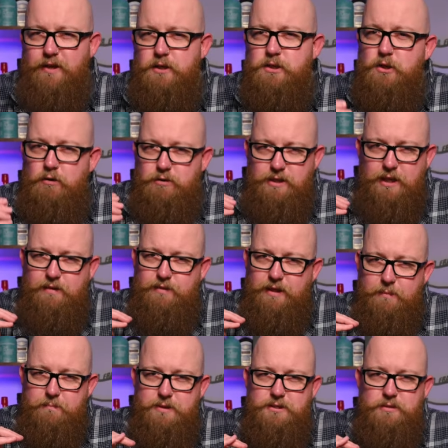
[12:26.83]
that char, is leaving
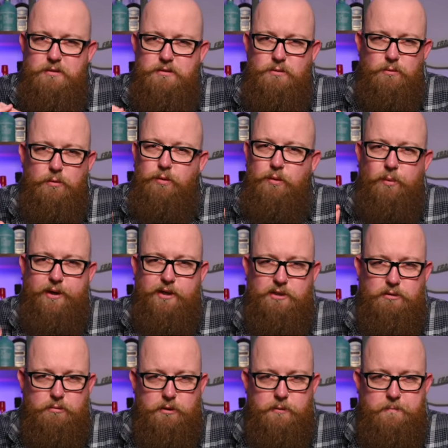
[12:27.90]
that bitterness all the way
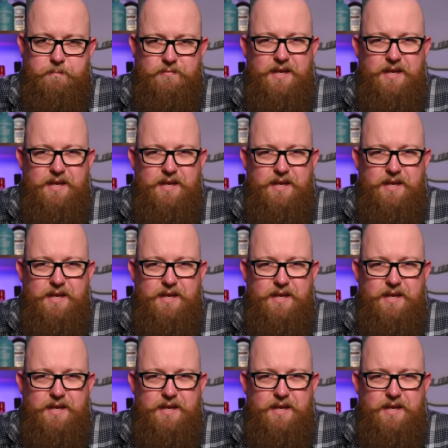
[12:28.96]
through.